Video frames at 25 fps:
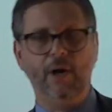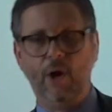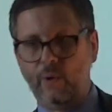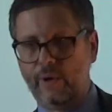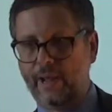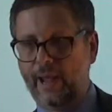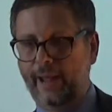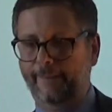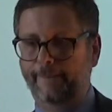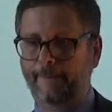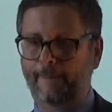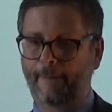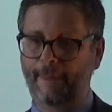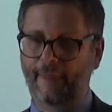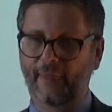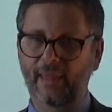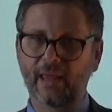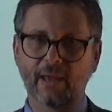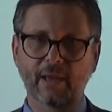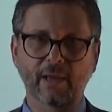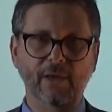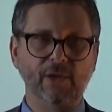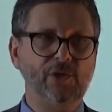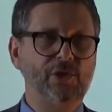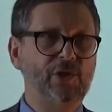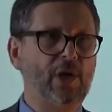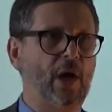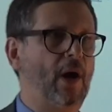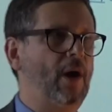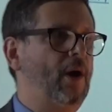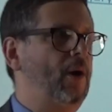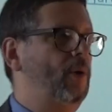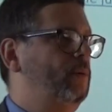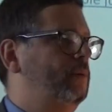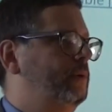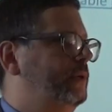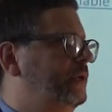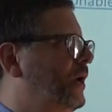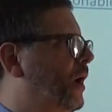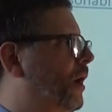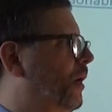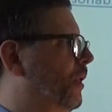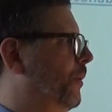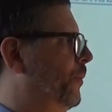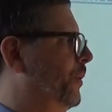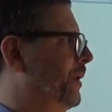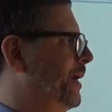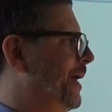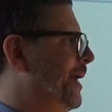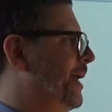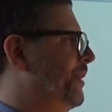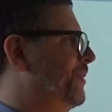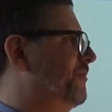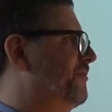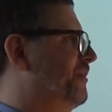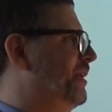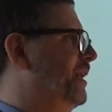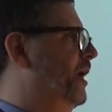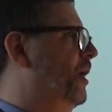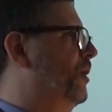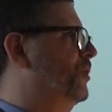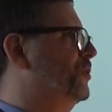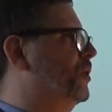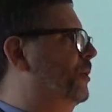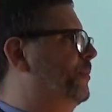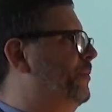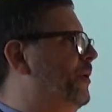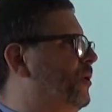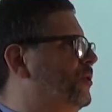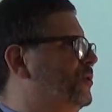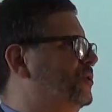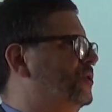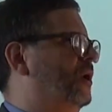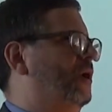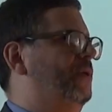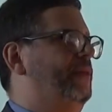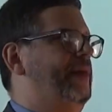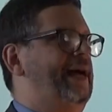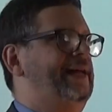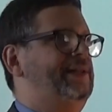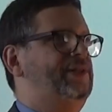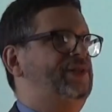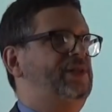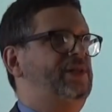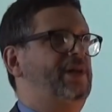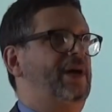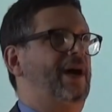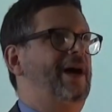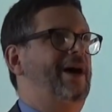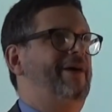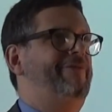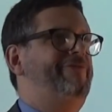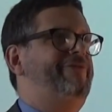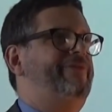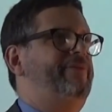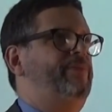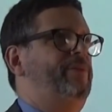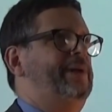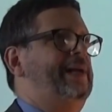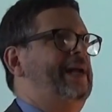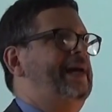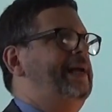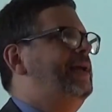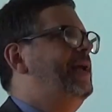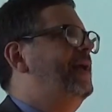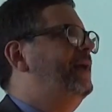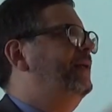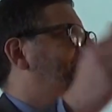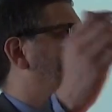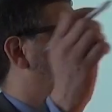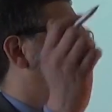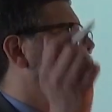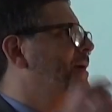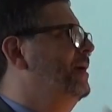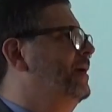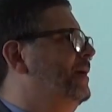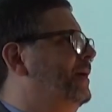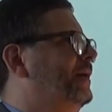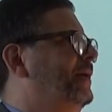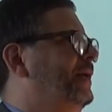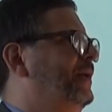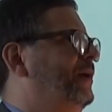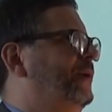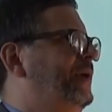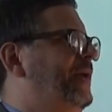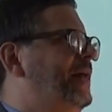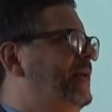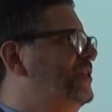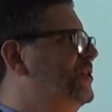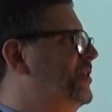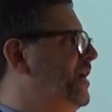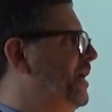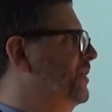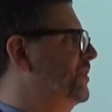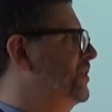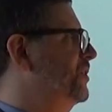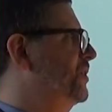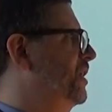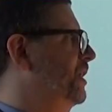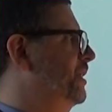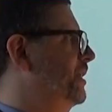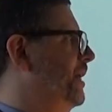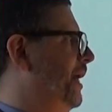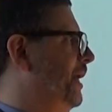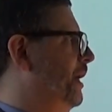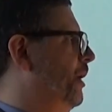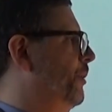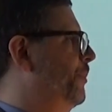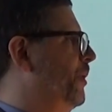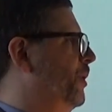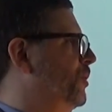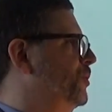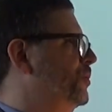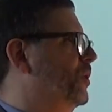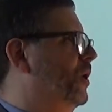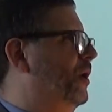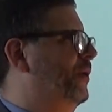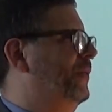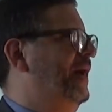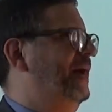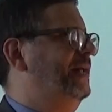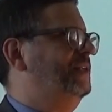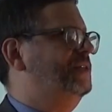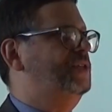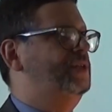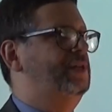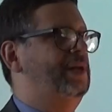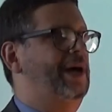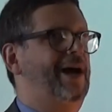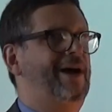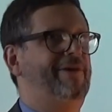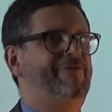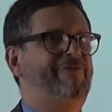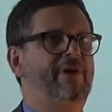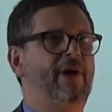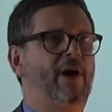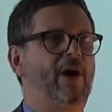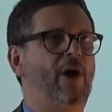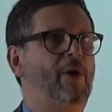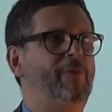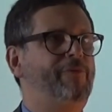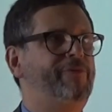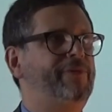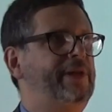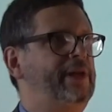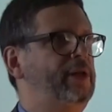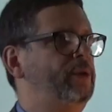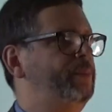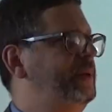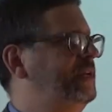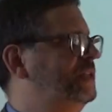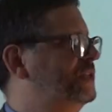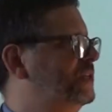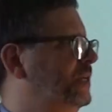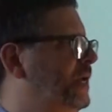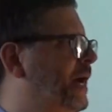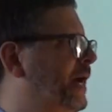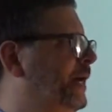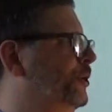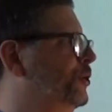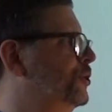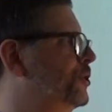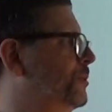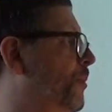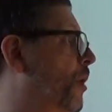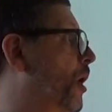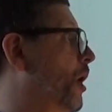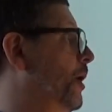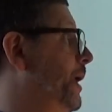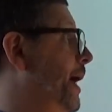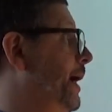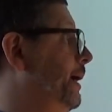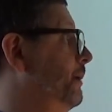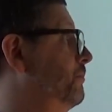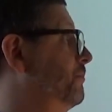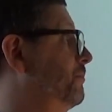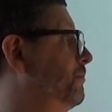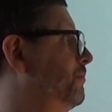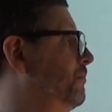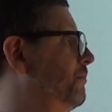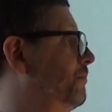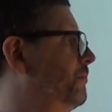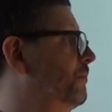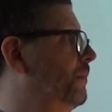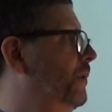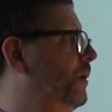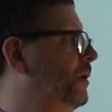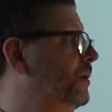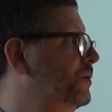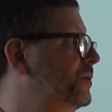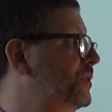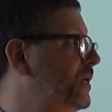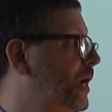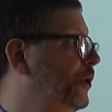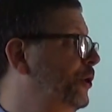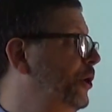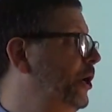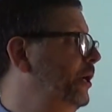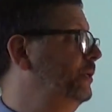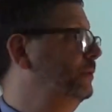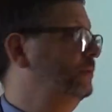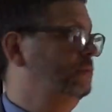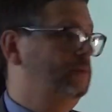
Okay. So, you know, when I get the videos, I'll post all that stuff. And when I get a chance to sit down, I'll post all that stuff. Hopefully it'll be tonight or tomorrow night. Sound good?